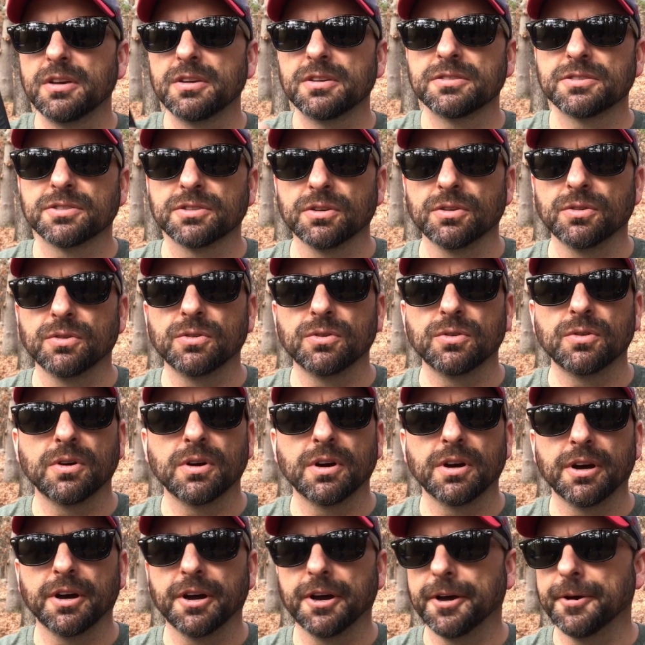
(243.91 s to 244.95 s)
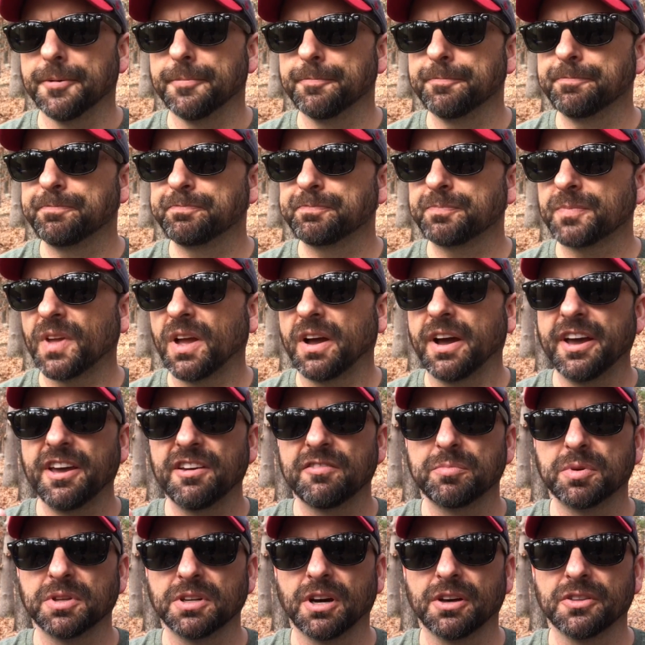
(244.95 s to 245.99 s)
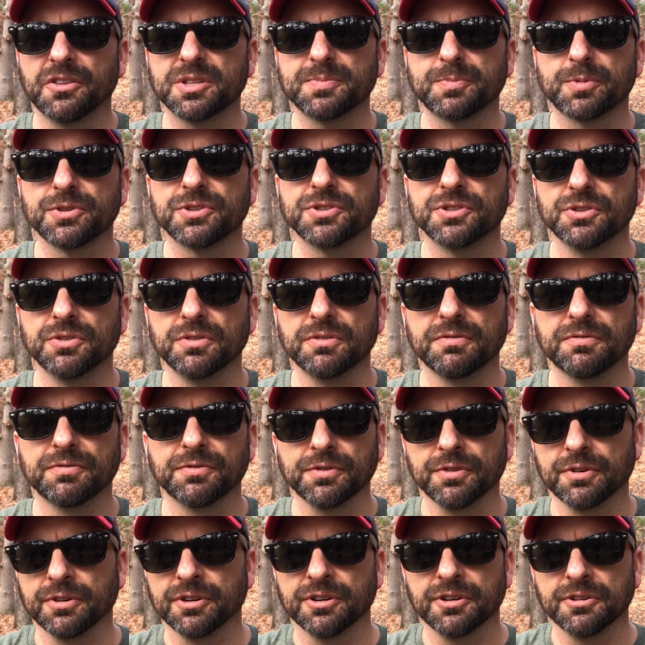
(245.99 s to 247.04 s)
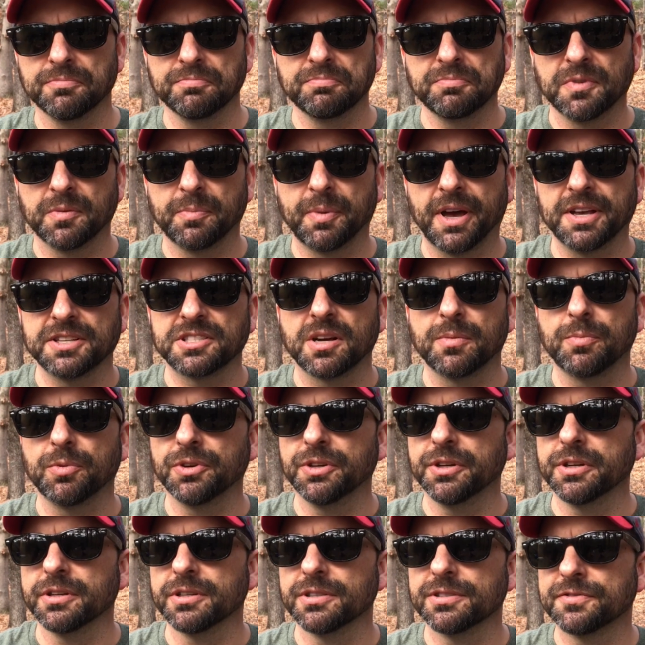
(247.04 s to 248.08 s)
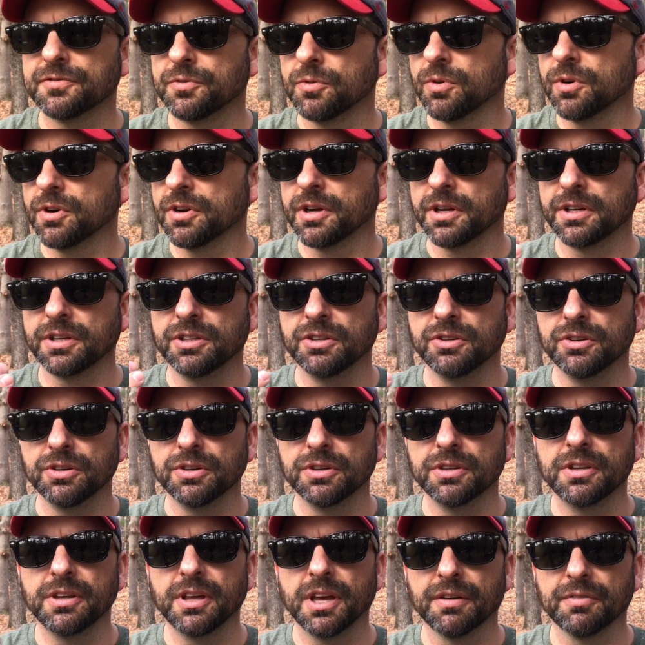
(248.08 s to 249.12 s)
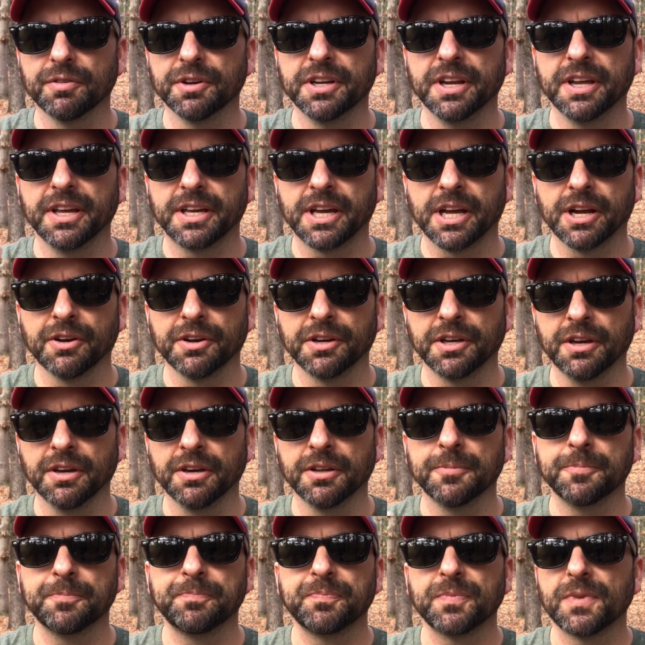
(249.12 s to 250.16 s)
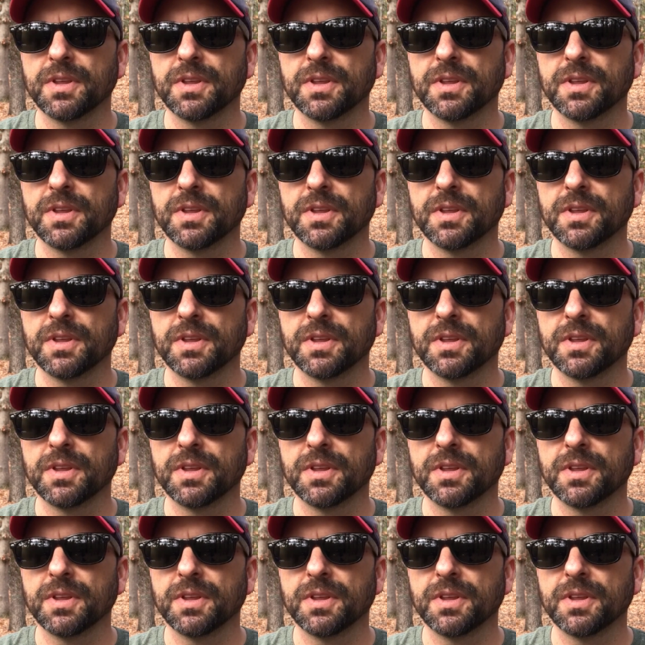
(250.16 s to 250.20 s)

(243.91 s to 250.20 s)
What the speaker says: So I have been on this pursuit for the past couple of years for a good everyday carry gun.